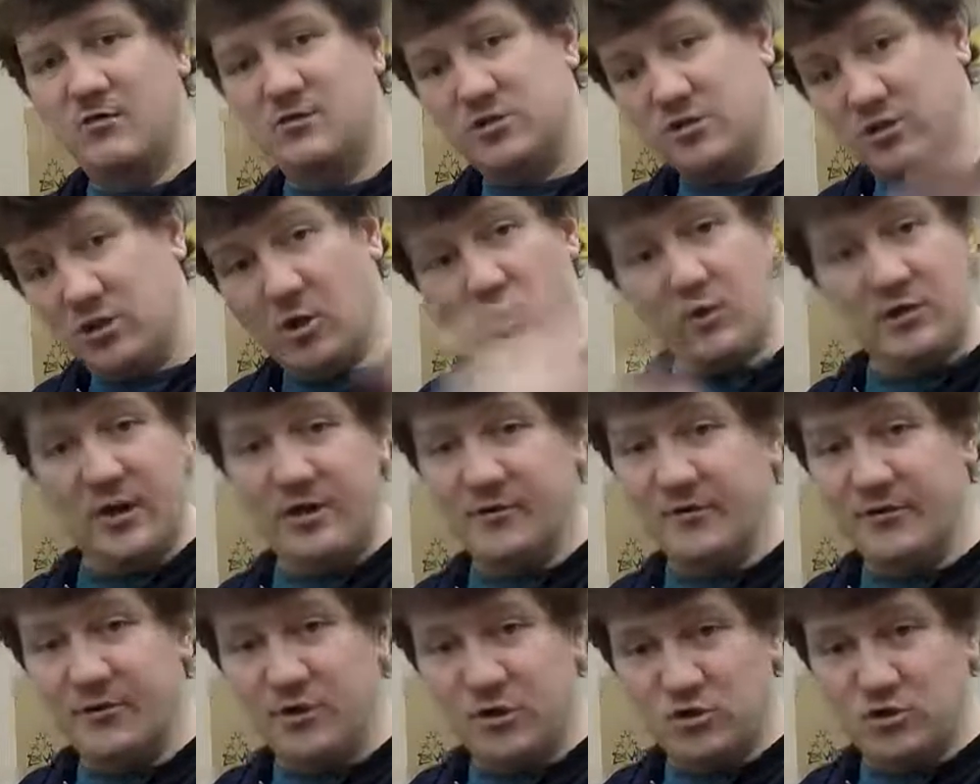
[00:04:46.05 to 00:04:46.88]
slow
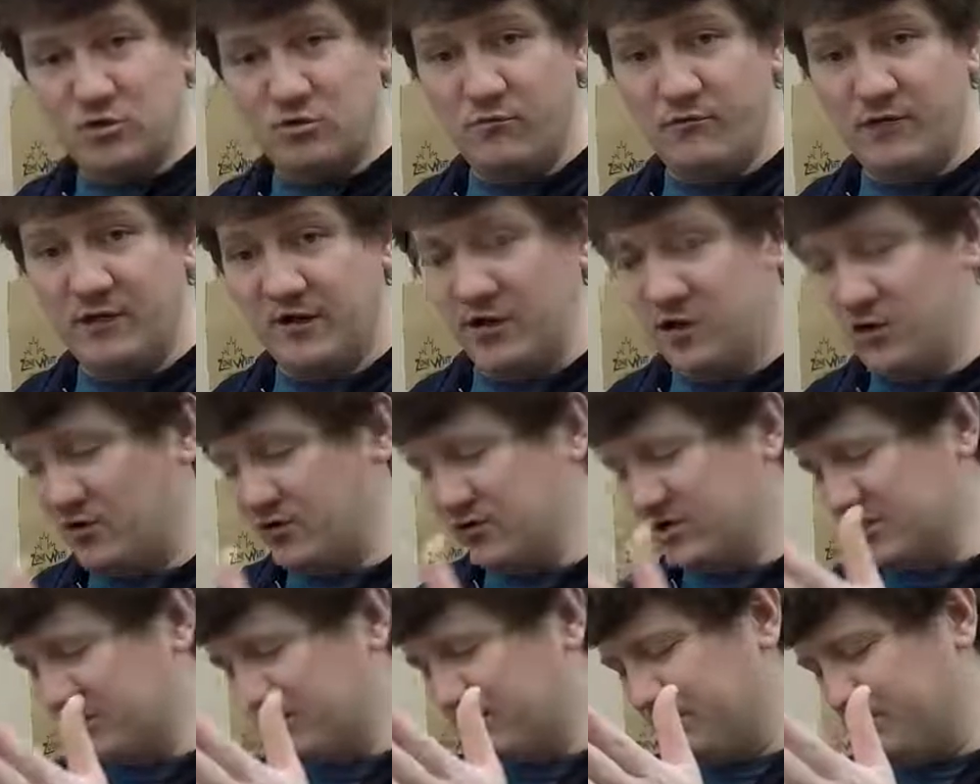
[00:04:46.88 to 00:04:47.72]
down the YouTube video
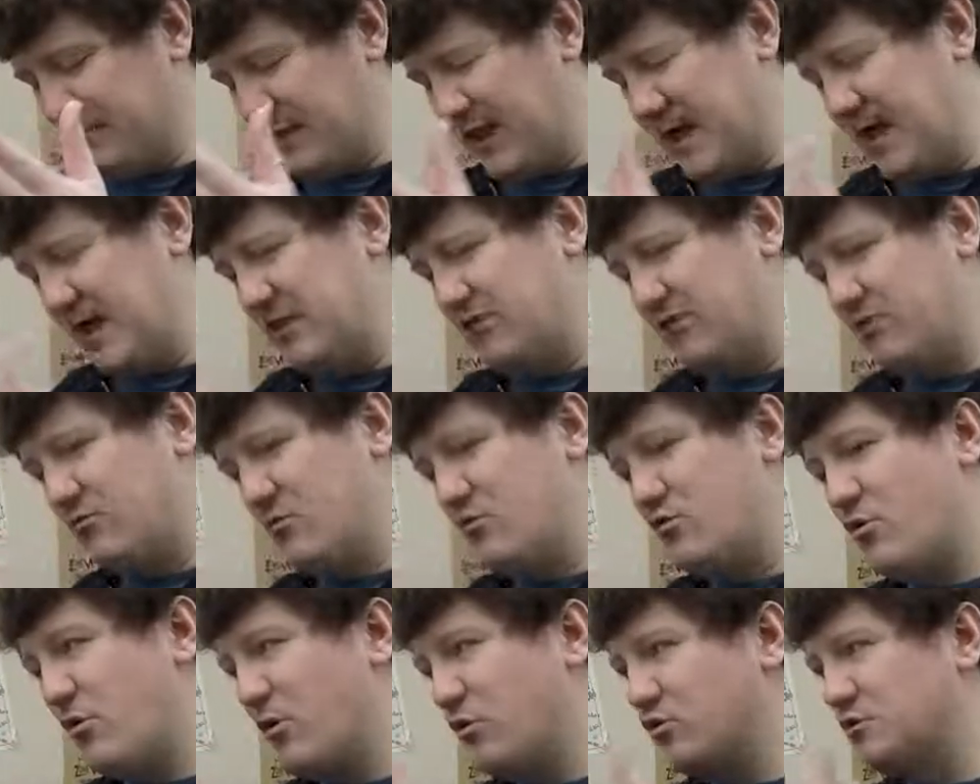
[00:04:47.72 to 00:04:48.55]
and just play
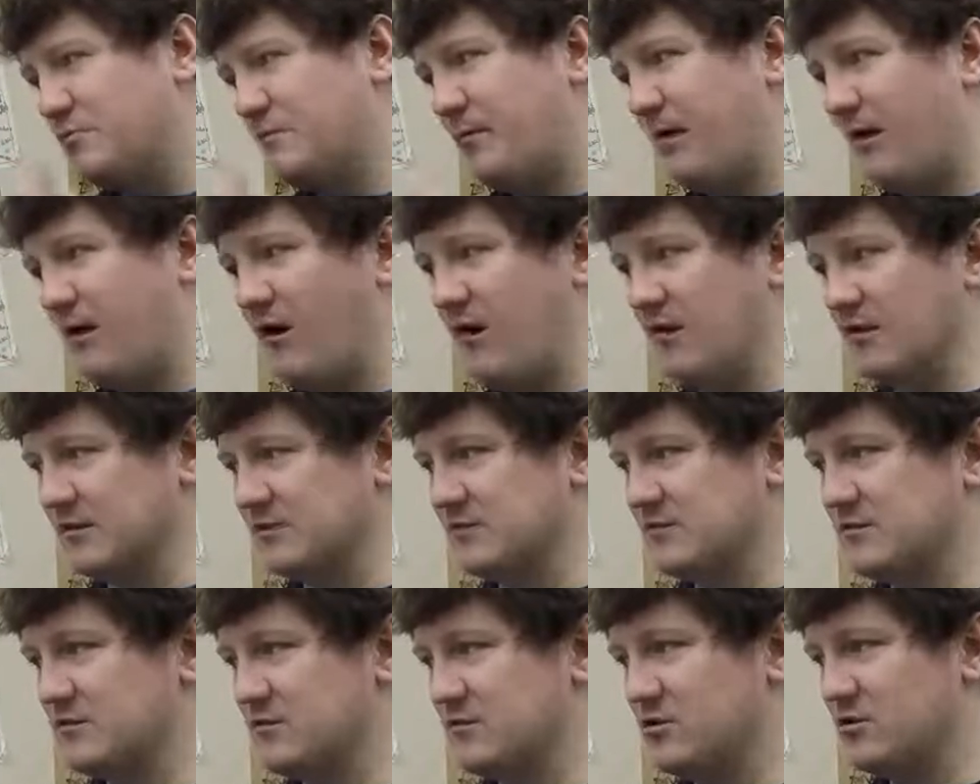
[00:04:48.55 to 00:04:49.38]
through those
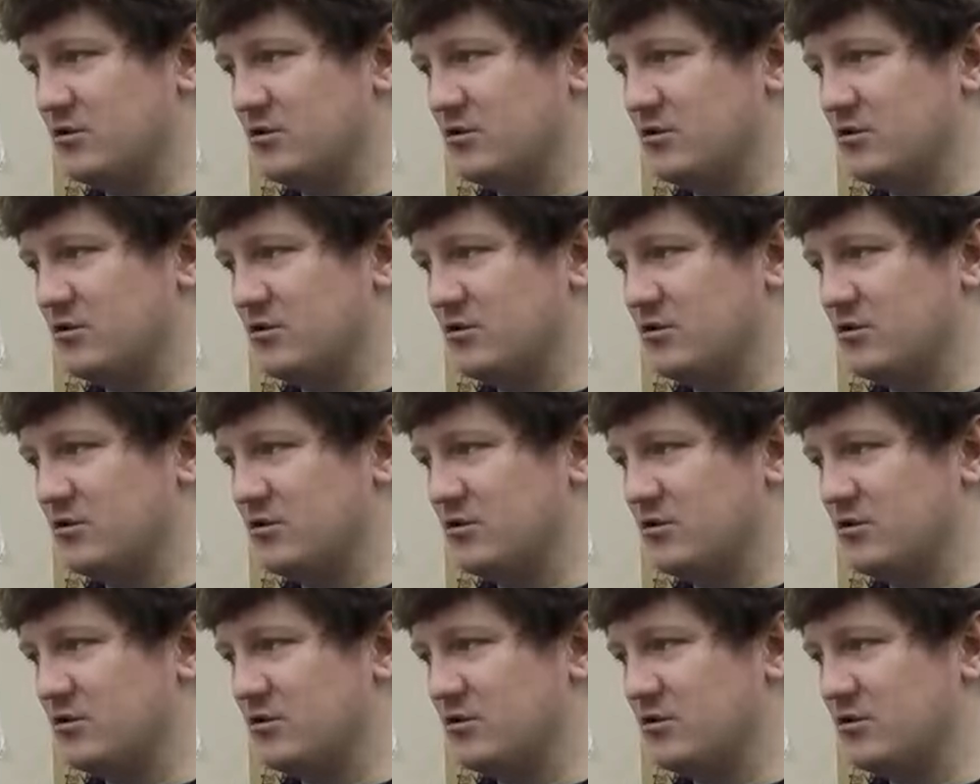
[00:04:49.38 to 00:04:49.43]
parts.